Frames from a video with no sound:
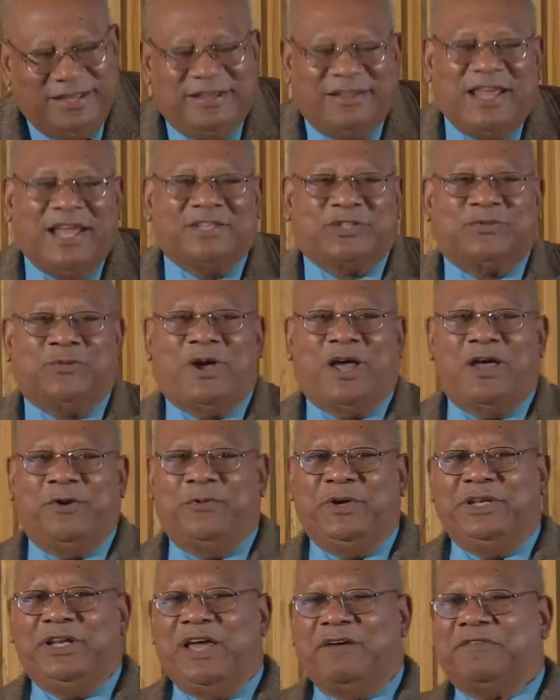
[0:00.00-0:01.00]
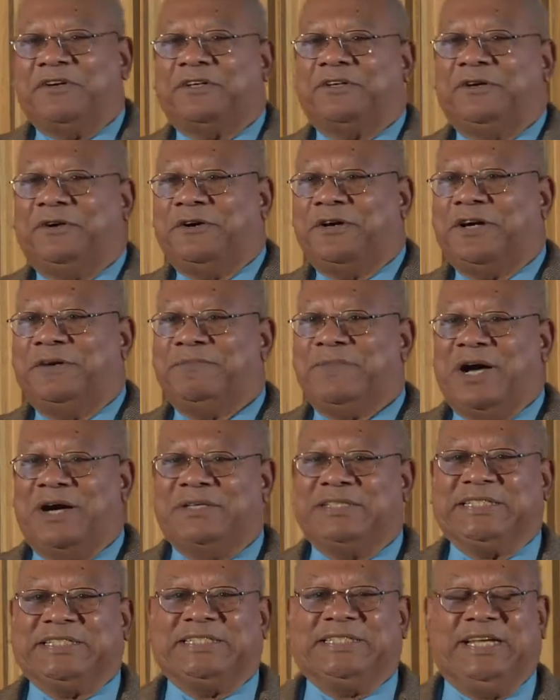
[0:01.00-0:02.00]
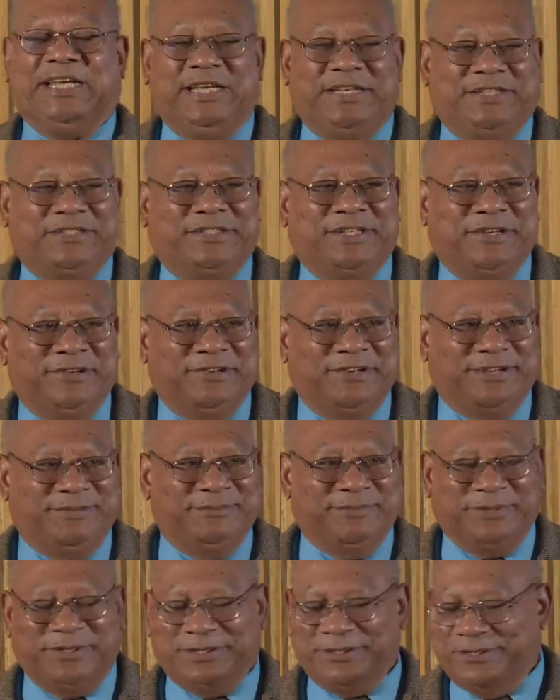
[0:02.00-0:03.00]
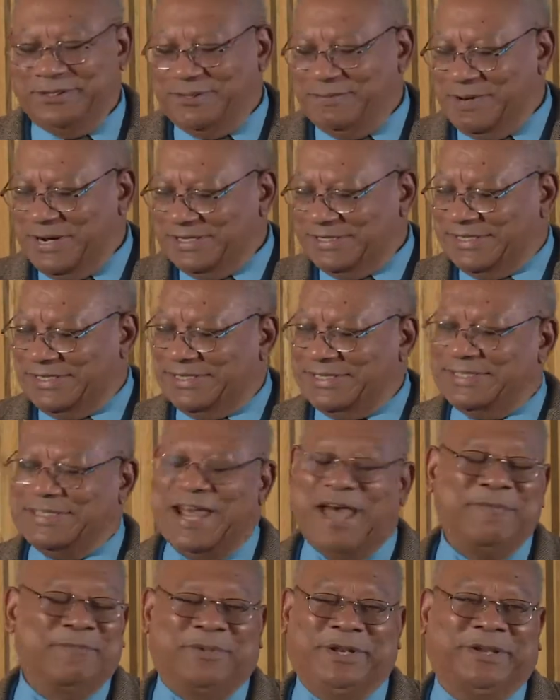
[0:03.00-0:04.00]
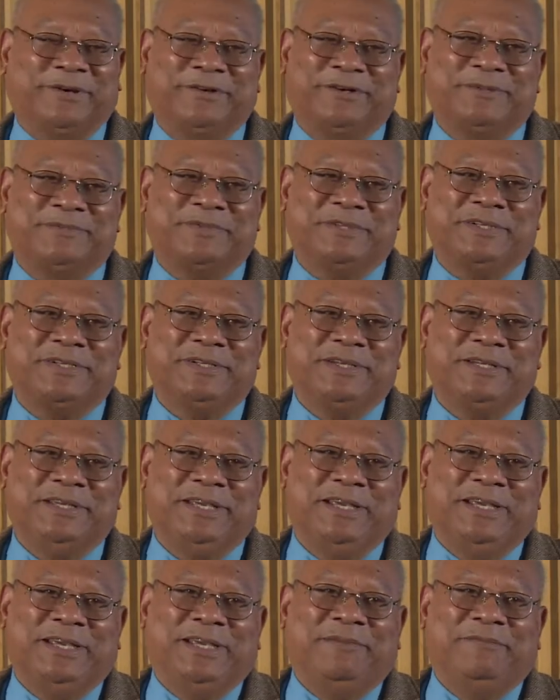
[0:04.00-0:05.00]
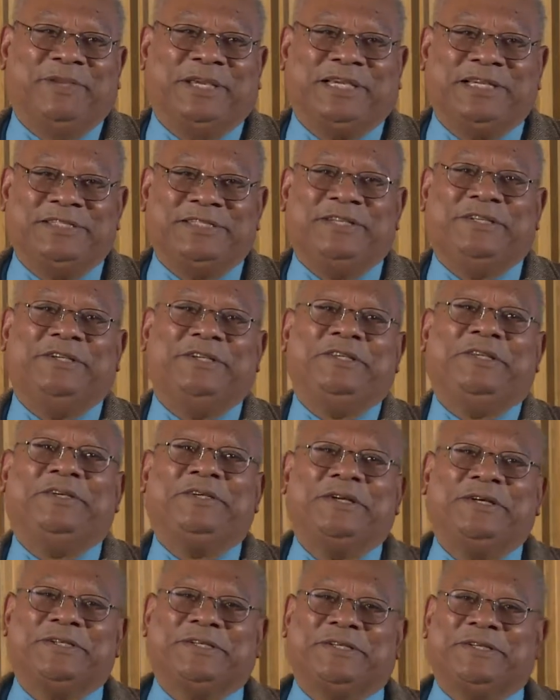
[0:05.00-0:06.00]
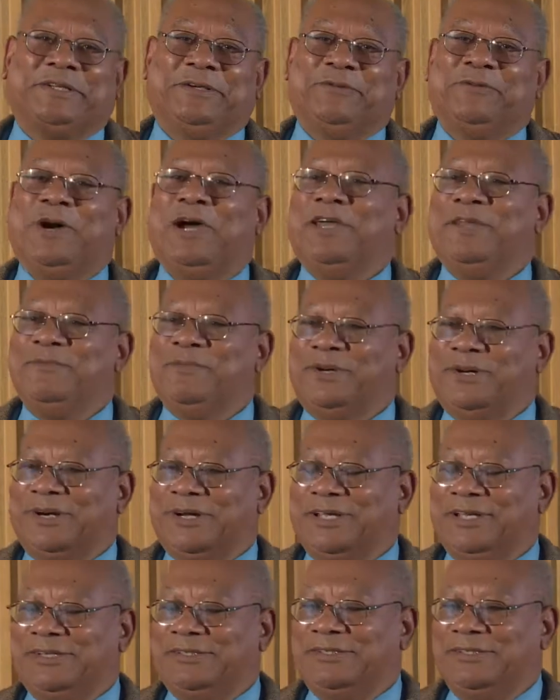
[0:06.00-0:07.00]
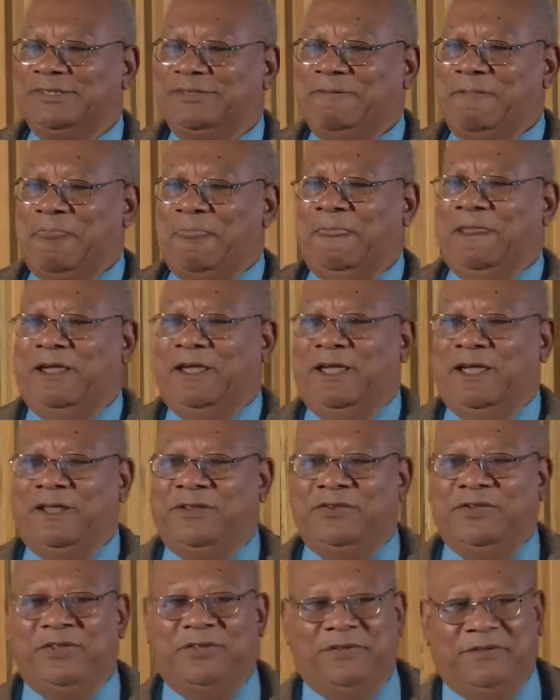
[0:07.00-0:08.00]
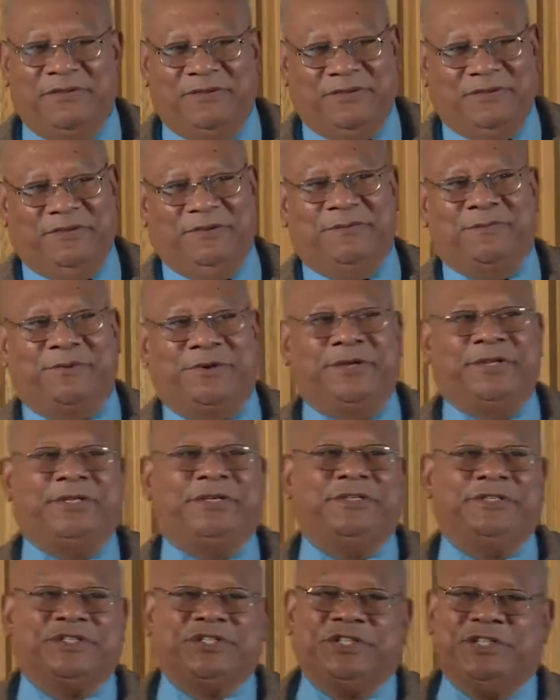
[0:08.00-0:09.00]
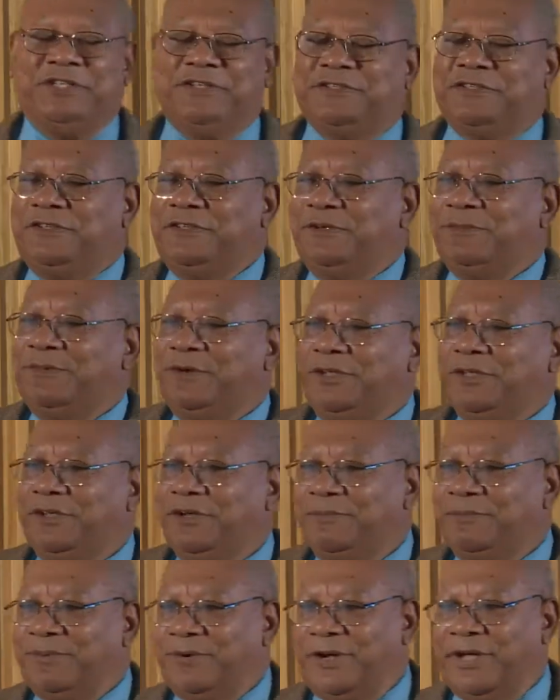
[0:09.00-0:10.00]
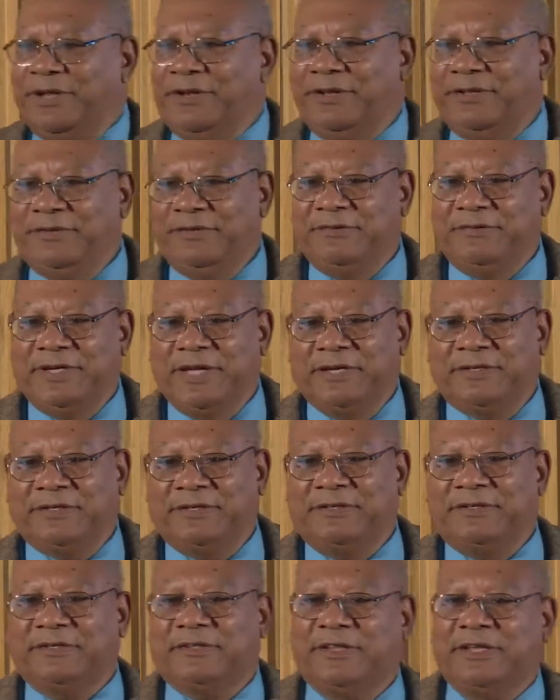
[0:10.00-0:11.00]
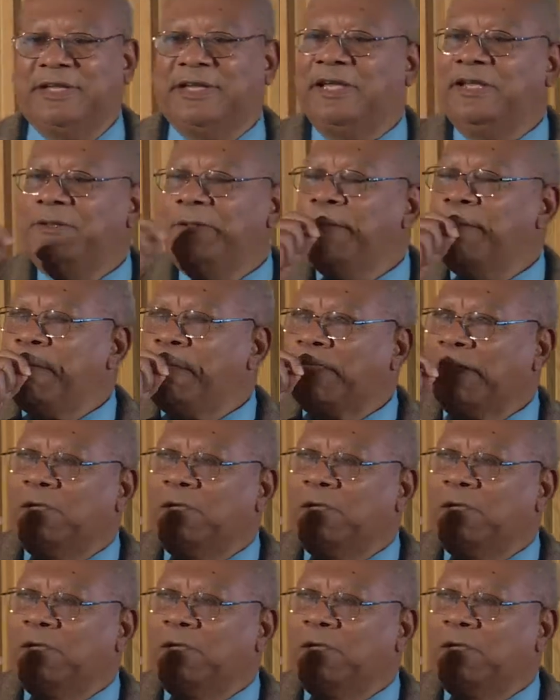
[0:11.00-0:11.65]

That's why we never talk about tasting rums. We talk about sampling rums. Because you know, you go to the wine market and you bring your cheese and you bring your bread and you get your thing and you